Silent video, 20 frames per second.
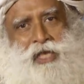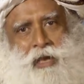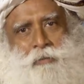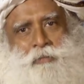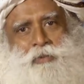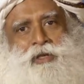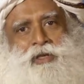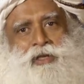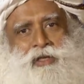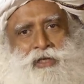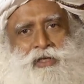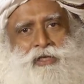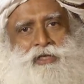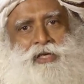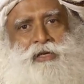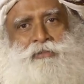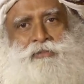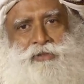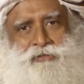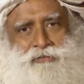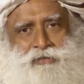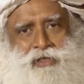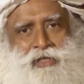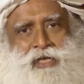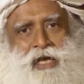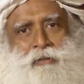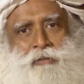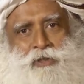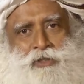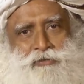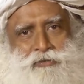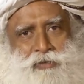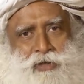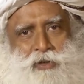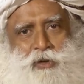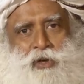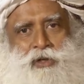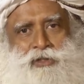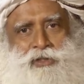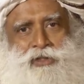happening in terms of the damage we are
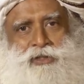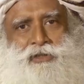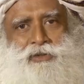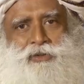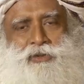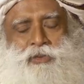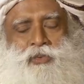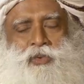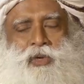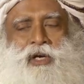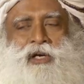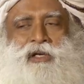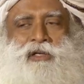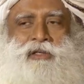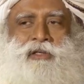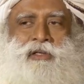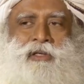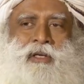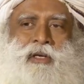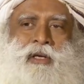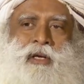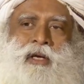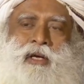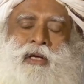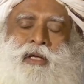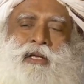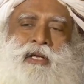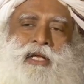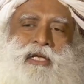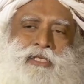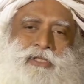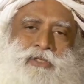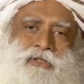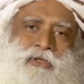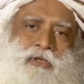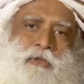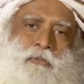causing to the world. Rest of